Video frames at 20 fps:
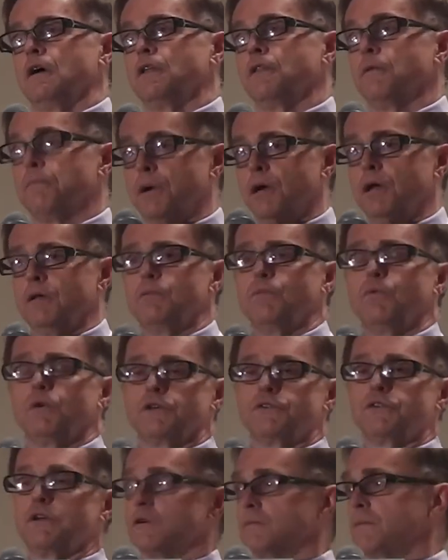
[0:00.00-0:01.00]
The problem
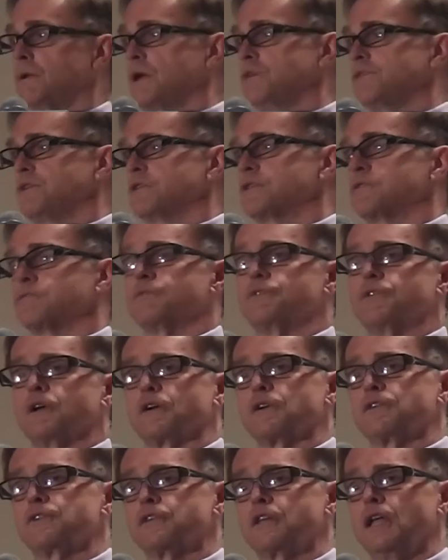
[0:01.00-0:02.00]
was urbanization was
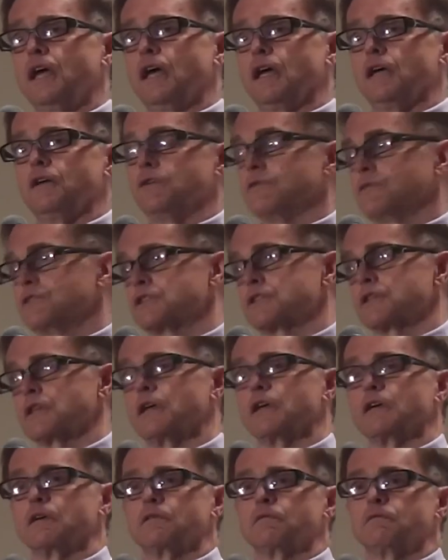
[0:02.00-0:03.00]
there to stay, you know, just
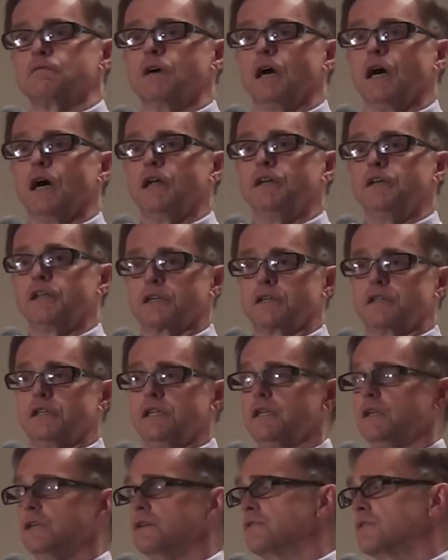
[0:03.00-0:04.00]
like
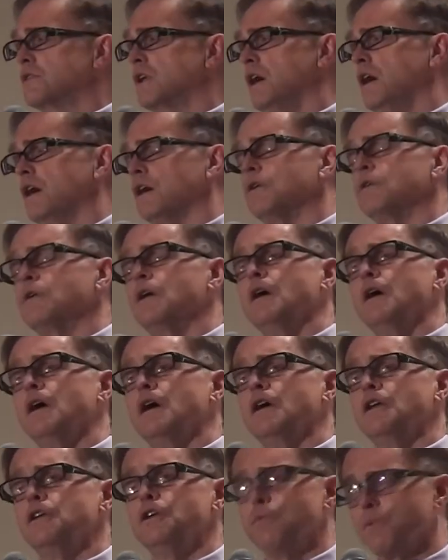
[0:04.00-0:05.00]
nicotine is now.
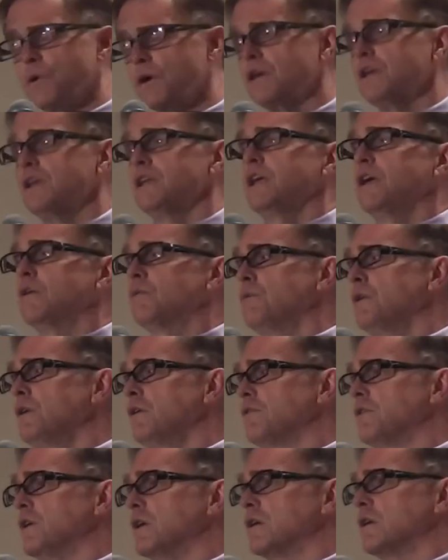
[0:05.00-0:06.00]
You weren't going to get rid
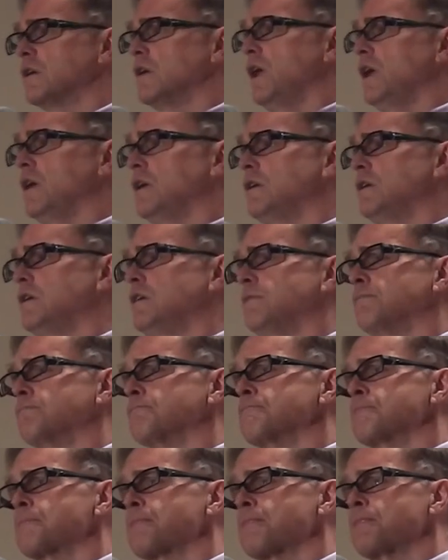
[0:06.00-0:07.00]
of it. And
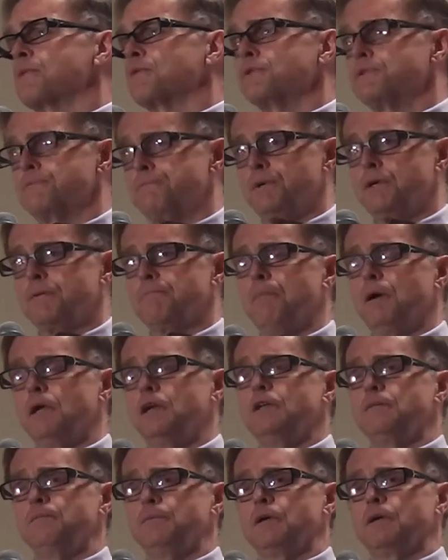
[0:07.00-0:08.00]
there was big
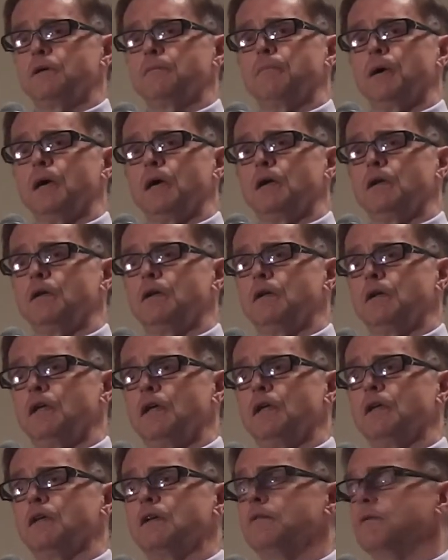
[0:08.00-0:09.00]
money being made
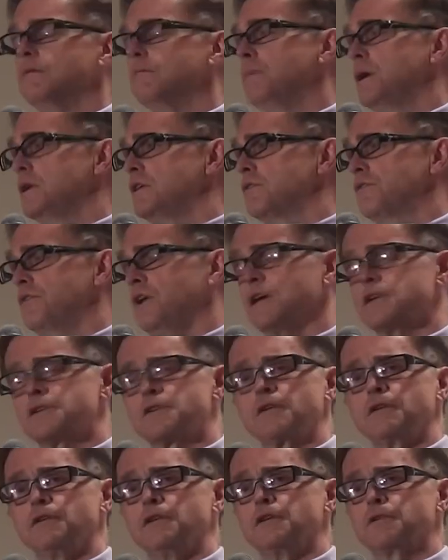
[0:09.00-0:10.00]
in
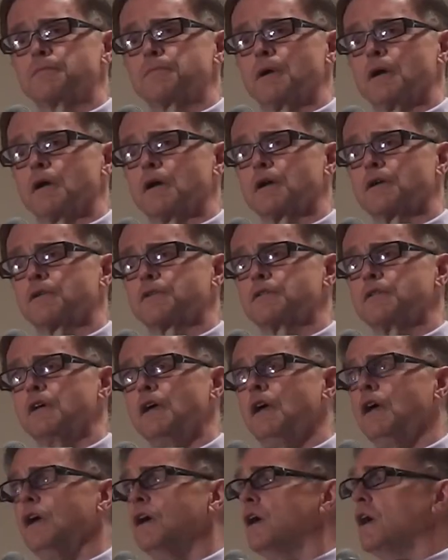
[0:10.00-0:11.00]
manufacturing these products.
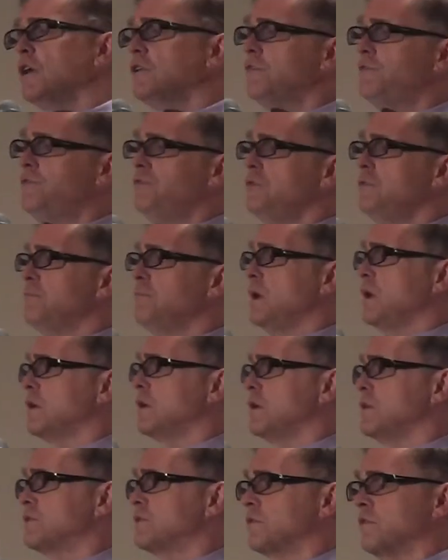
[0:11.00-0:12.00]
And the food
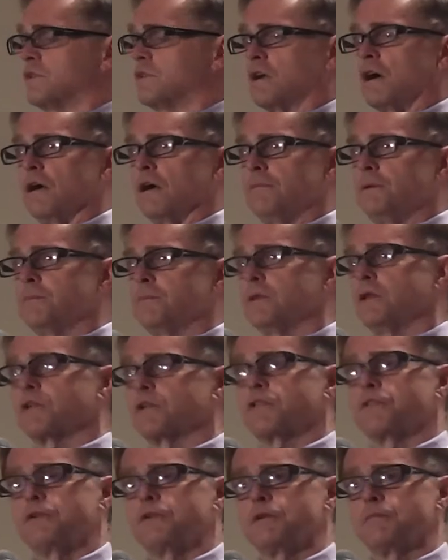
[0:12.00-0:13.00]
magnates at the time, people
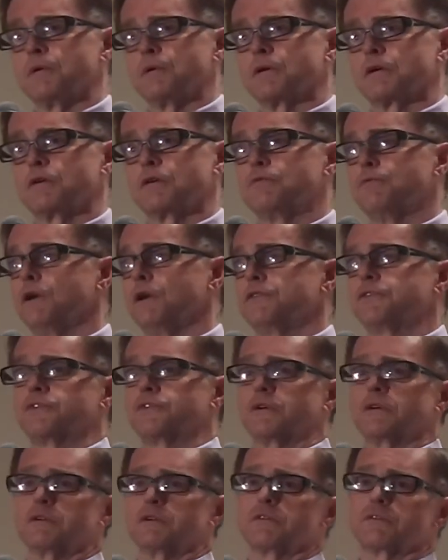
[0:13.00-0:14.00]
like Thurber, could run
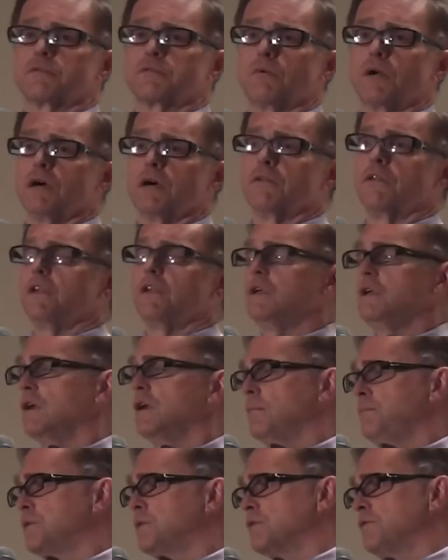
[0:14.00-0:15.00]
circles around
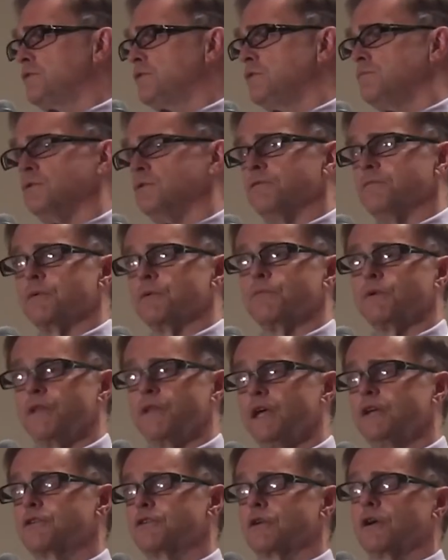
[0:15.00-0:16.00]
the pure food movement when
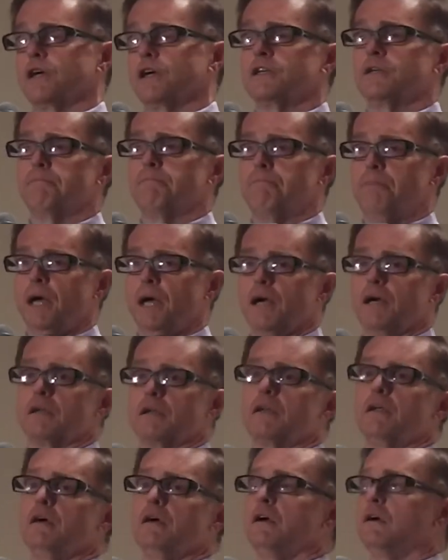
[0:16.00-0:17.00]
they tried to
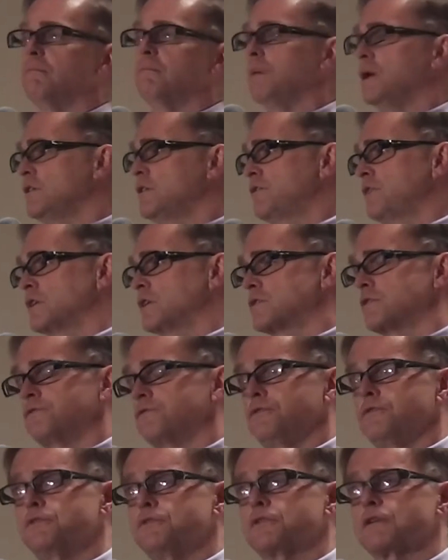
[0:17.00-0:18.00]
ban manufactured
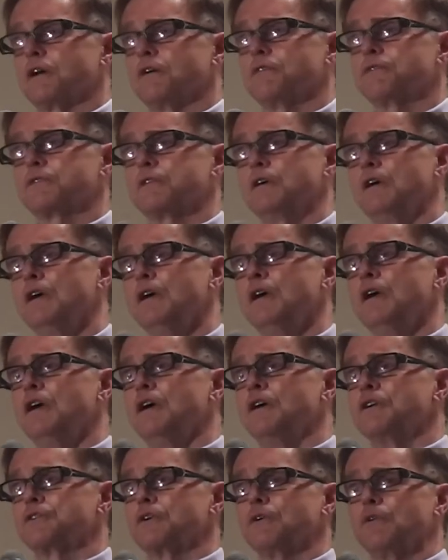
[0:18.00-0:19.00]
foodstuffs.
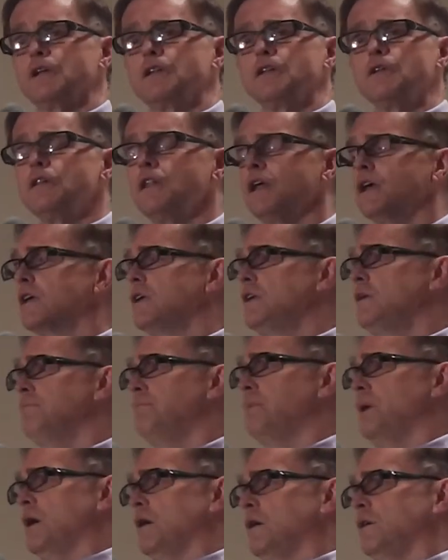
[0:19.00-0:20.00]
So it looked like an
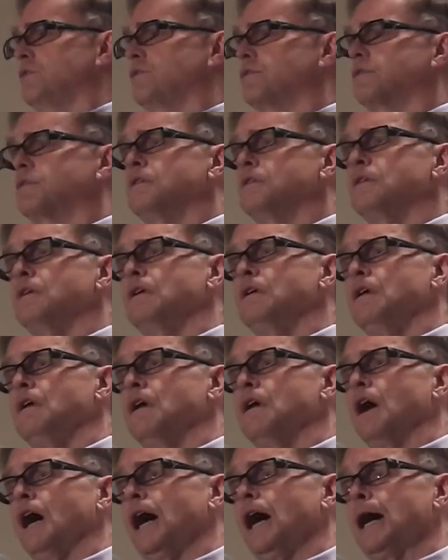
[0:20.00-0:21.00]
impasse.
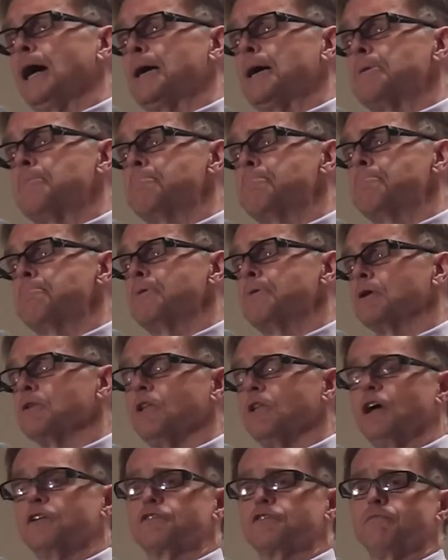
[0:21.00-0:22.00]

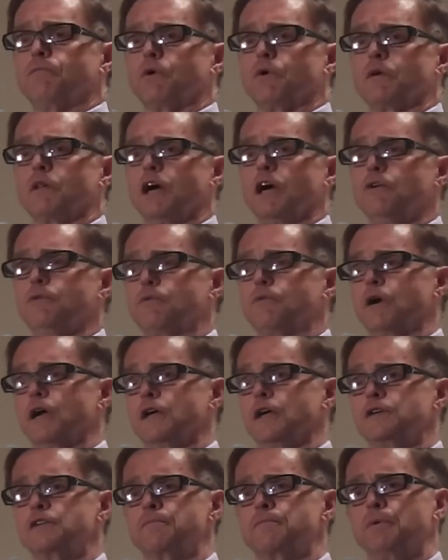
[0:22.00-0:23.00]
Lots of moral
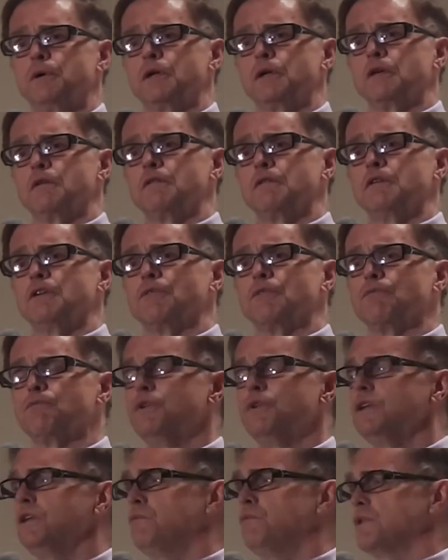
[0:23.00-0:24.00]
outrage, but you know,
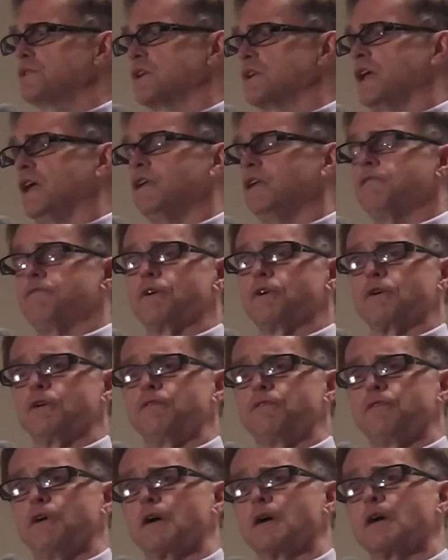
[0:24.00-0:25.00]
really wasn't getting very
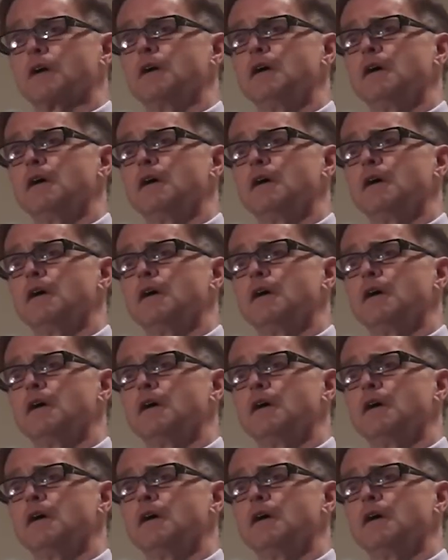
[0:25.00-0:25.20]
far.